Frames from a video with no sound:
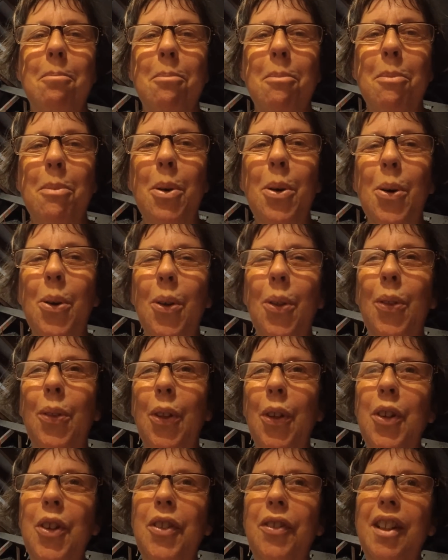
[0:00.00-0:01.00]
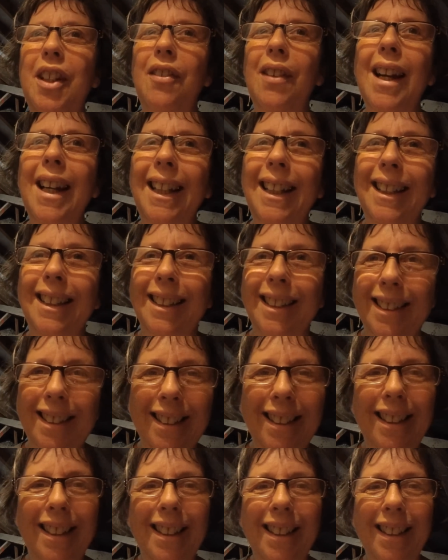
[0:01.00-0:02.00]
more thundery rain.
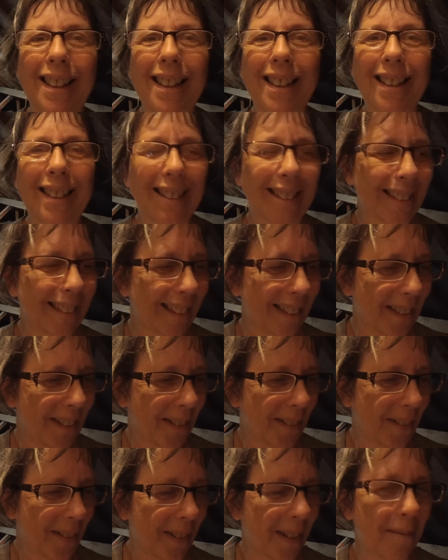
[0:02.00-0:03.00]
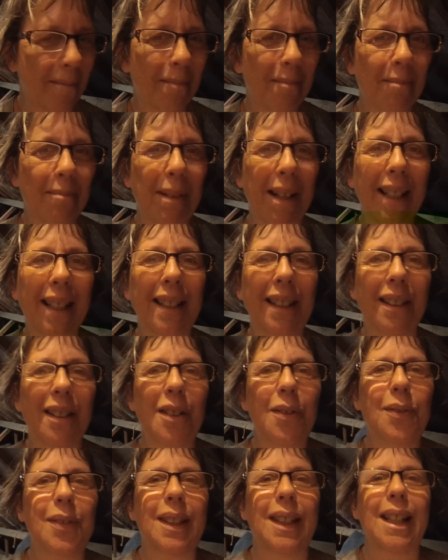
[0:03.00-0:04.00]
So I'm back in the
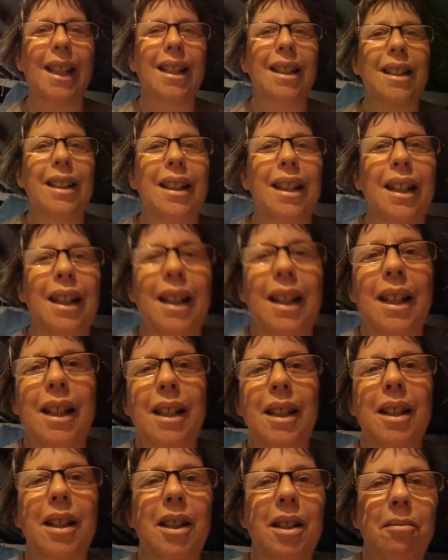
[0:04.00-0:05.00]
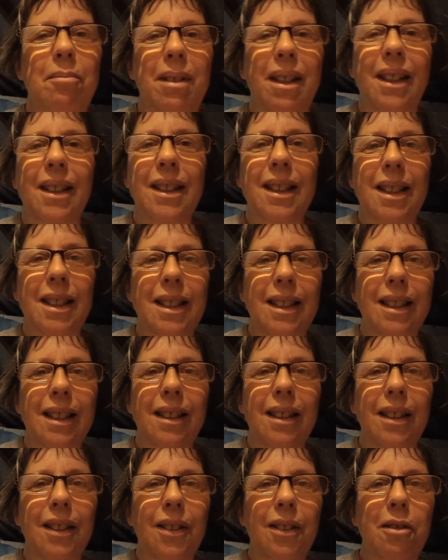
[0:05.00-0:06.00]
loft again because
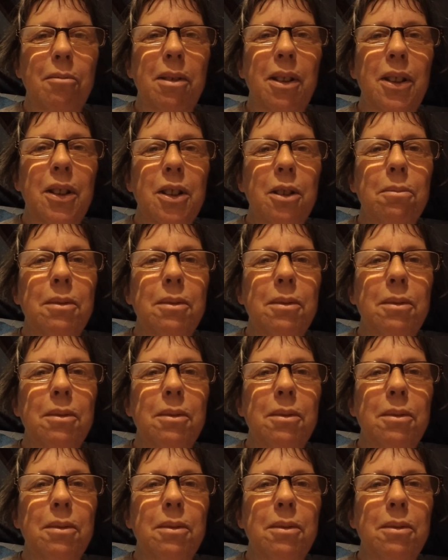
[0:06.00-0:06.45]
I thought it'd be a good